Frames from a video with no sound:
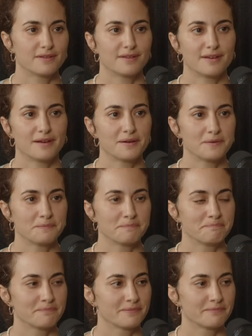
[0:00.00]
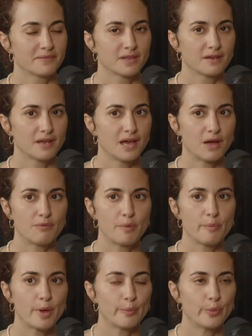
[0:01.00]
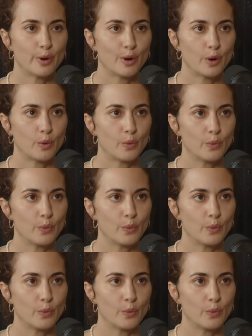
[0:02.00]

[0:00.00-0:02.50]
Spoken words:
I remember